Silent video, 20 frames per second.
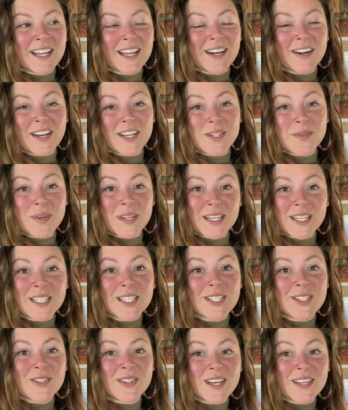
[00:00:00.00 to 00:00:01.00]
I graduated
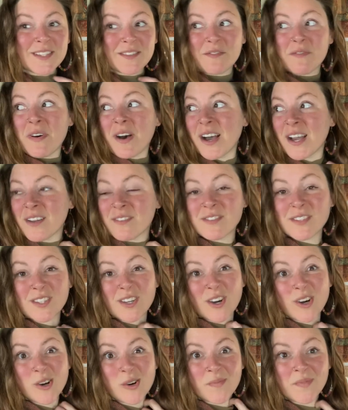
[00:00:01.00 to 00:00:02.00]
in 2005.
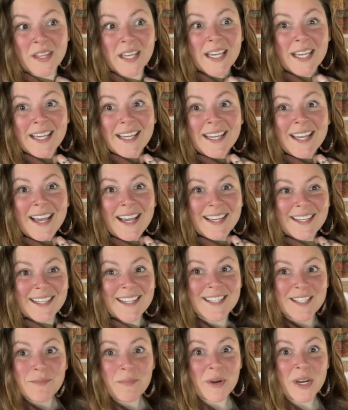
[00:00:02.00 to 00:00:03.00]
So yeah,
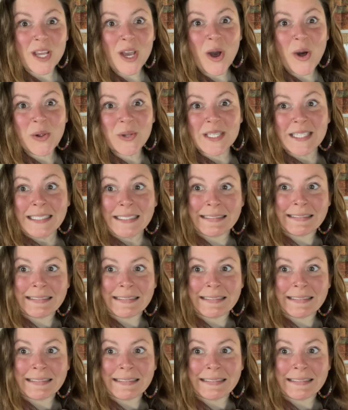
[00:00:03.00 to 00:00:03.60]
it's pretty old.